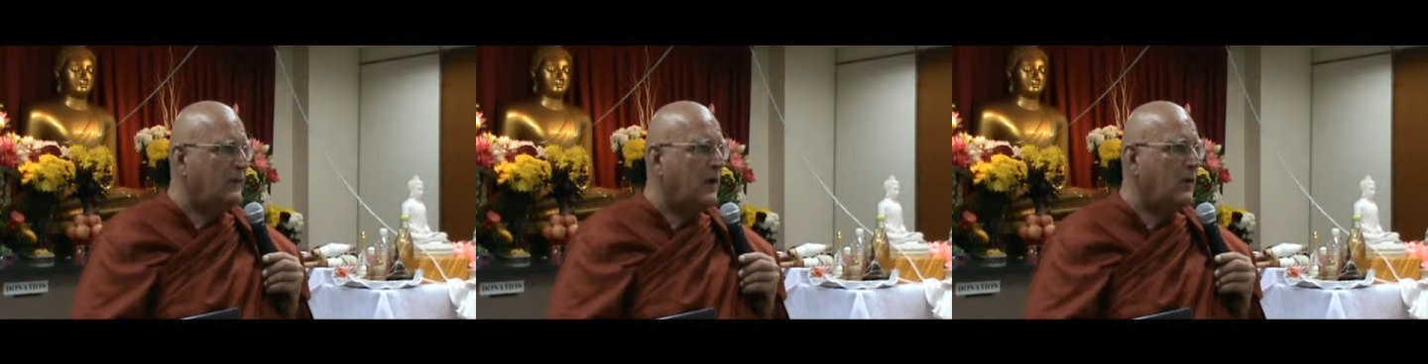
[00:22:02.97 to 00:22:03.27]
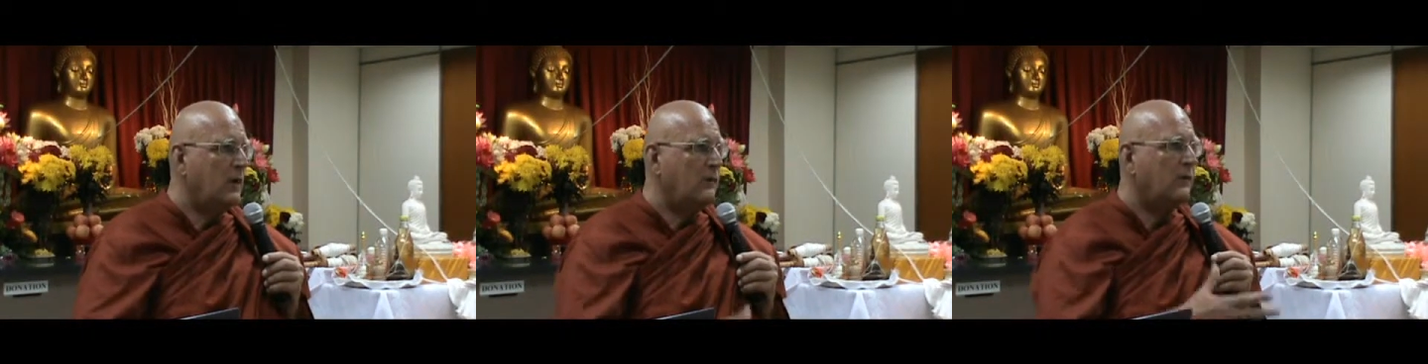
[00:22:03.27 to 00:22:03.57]

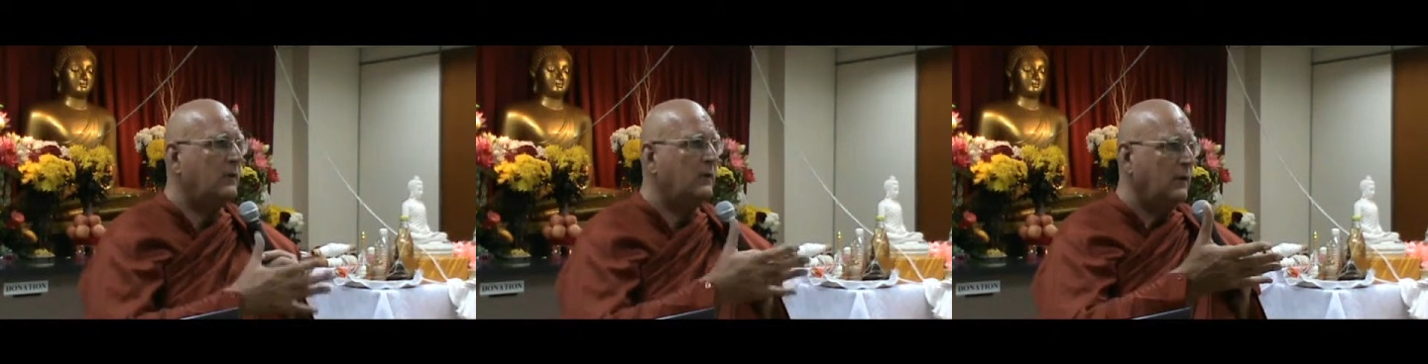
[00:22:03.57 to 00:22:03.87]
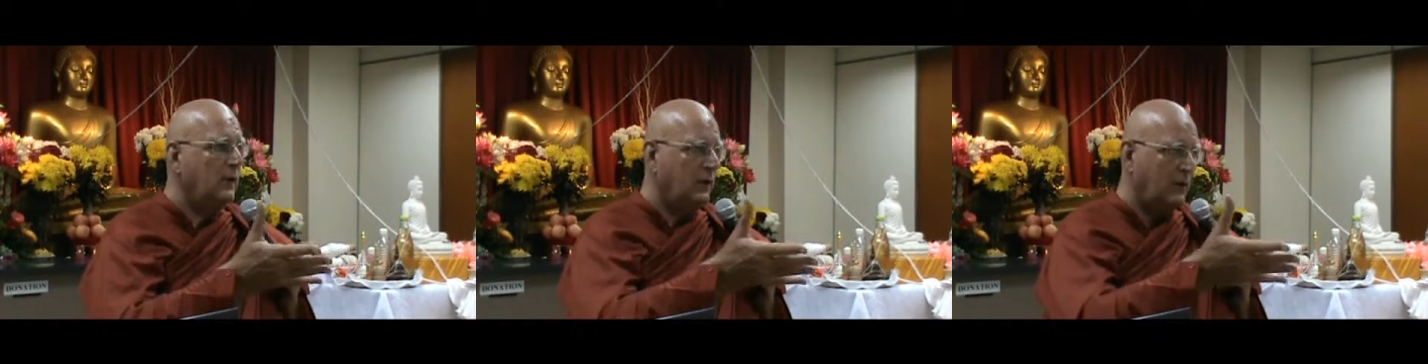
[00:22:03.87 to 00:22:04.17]
that's how
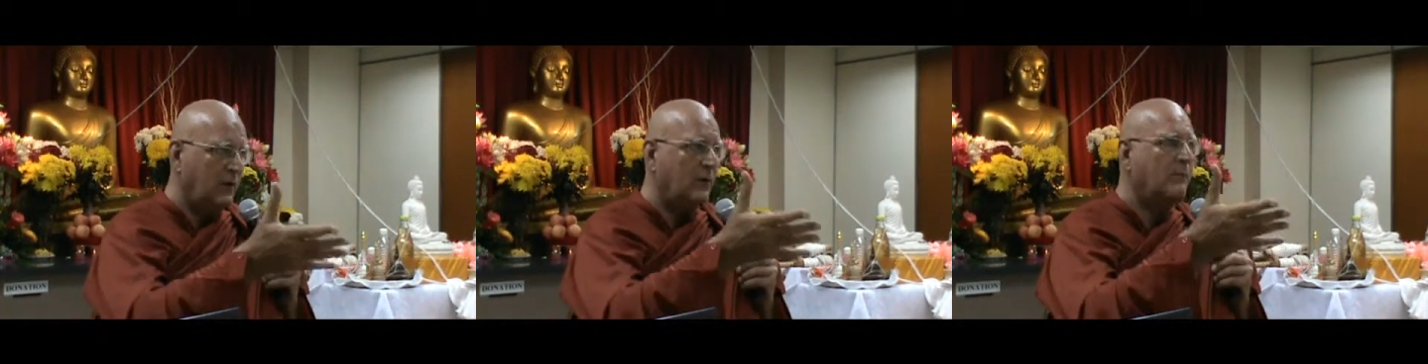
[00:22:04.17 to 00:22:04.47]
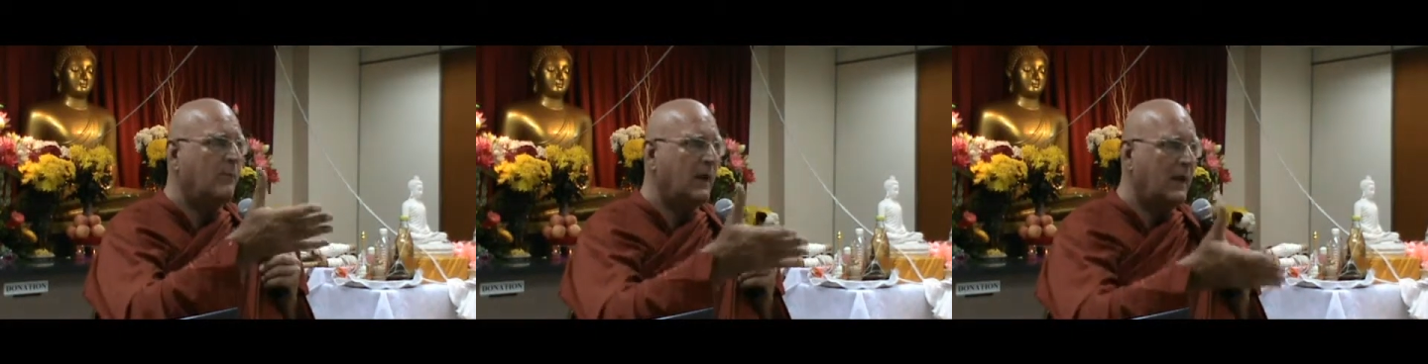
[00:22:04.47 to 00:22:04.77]
even
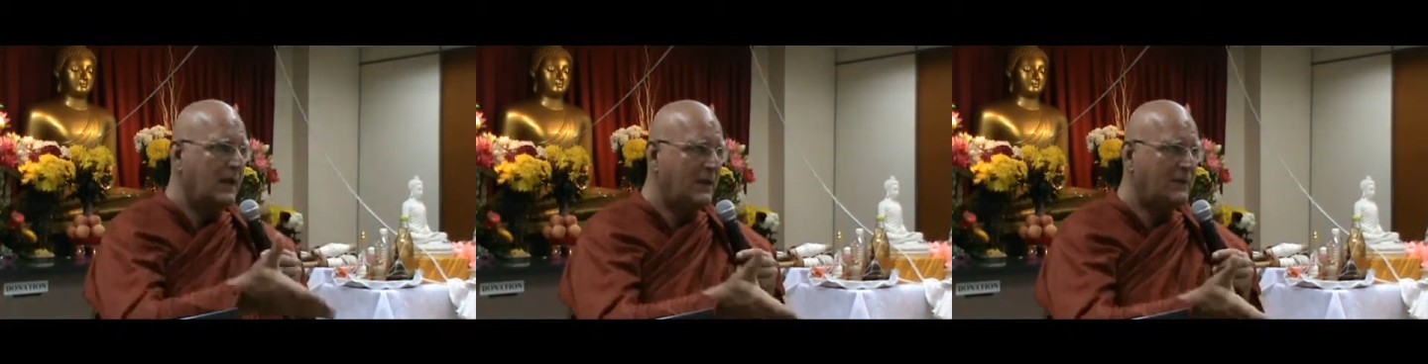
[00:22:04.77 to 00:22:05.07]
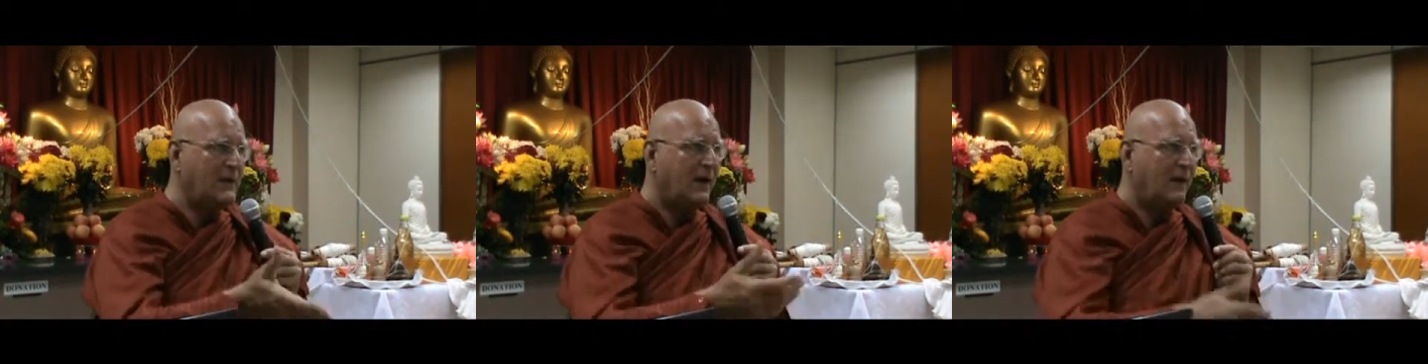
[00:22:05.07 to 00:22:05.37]

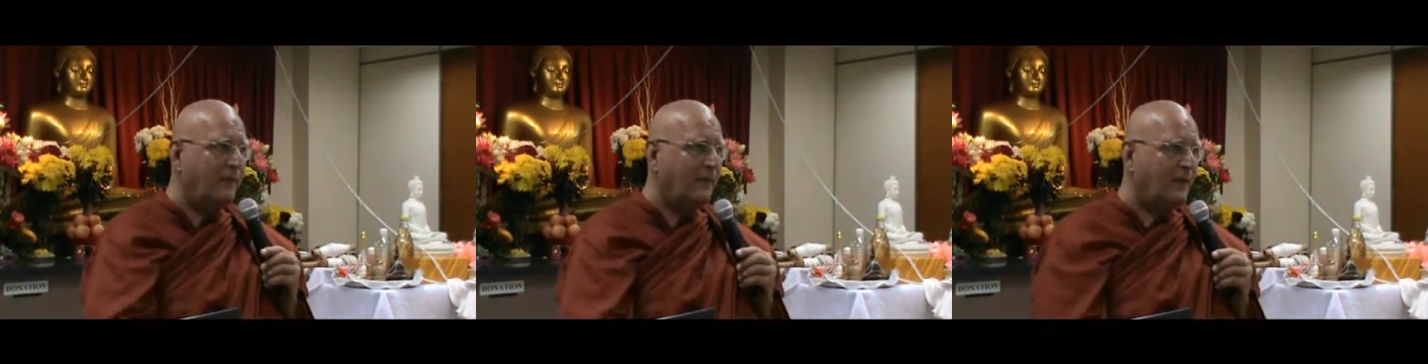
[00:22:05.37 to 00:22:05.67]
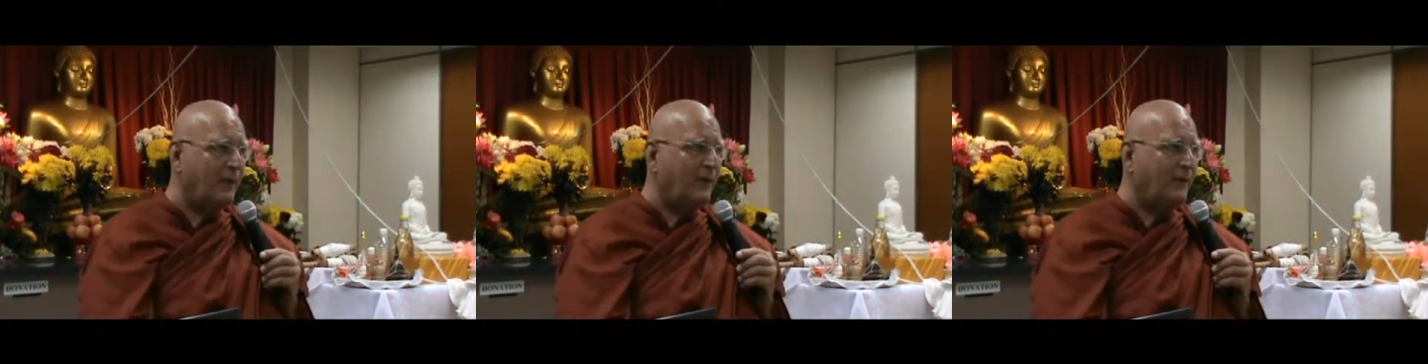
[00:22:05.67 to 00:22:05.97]
Malaysia,